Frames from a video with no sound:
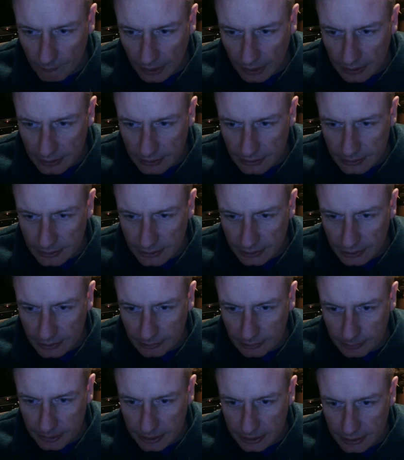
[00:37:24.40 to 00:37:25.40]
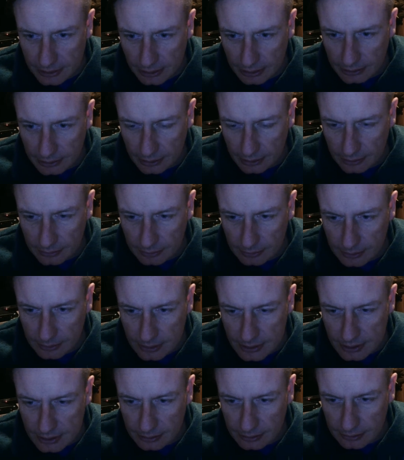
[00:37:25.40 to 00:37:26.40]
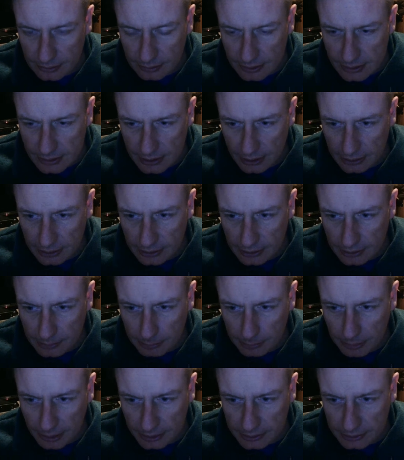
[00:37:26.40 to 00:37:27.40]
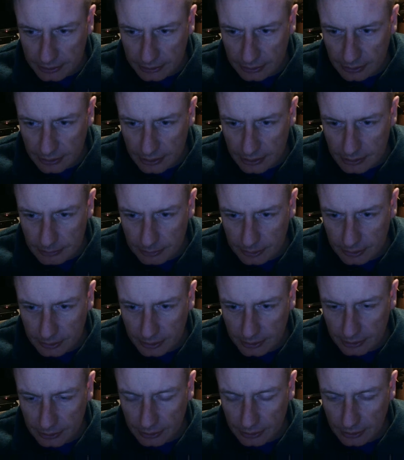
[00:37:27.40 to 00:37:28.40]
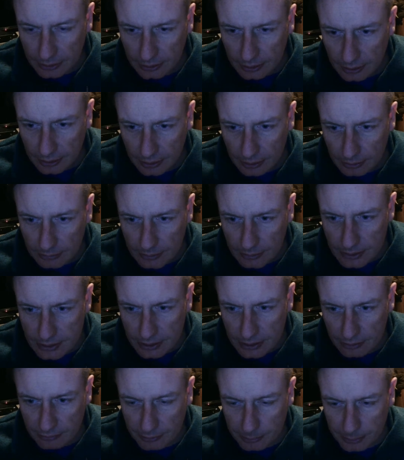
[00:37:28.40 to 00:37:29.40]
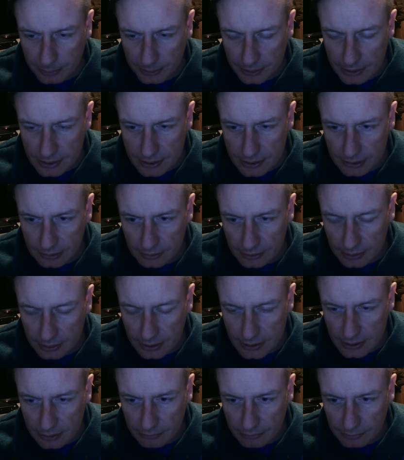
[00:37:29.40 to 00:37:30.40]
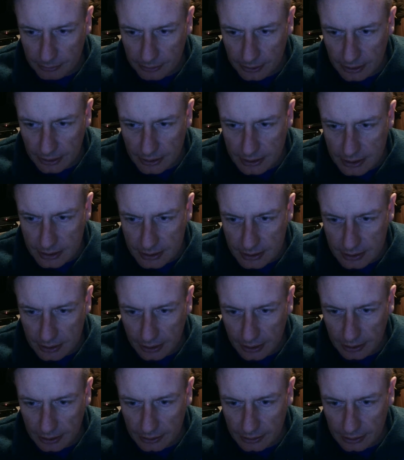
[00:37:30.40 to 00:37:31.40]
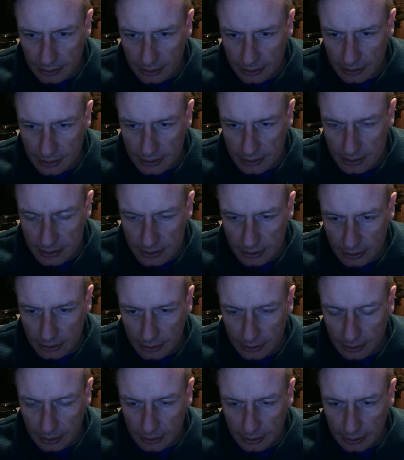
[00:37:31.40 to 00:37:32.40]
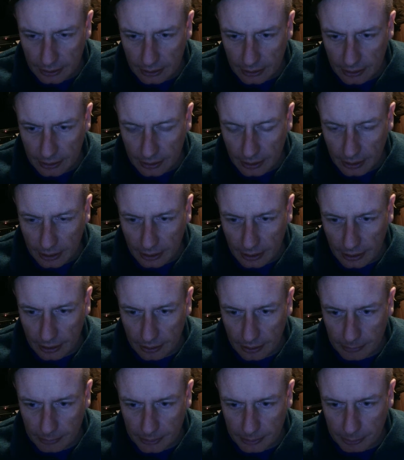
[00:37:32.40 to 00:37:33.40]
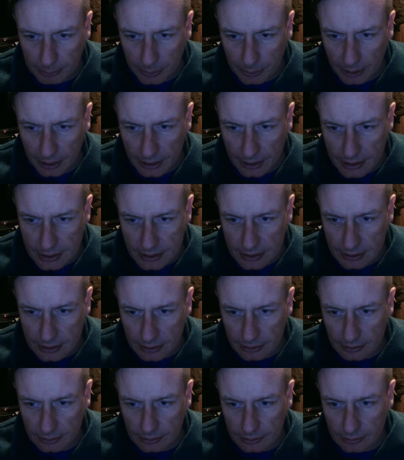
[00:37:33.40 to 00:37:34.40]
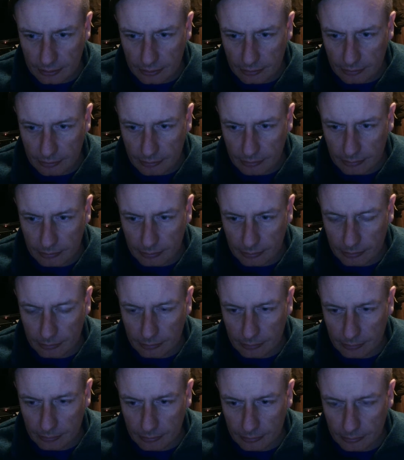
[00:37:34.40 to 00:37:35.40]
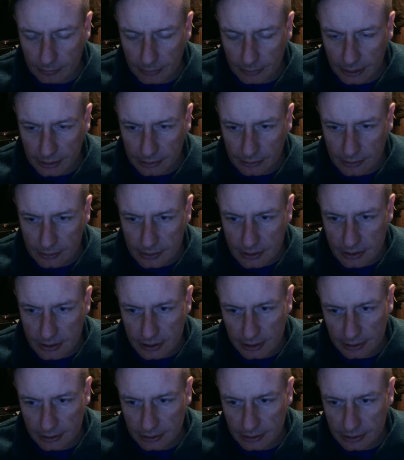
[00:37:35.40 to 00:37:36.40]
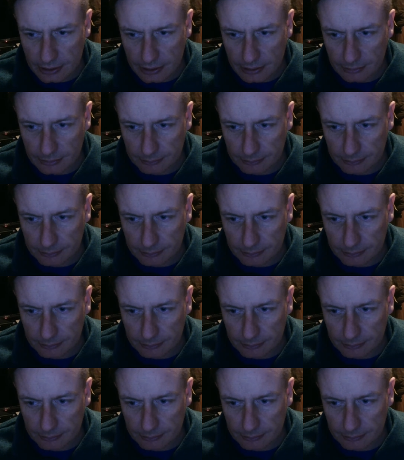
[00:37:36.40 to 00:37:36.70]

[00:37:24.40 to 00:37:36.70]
Still haven't stand. The locals didn't understand that the Black GI's money was every bit as good as everyone else's and as Army brass made those decisions, yeah.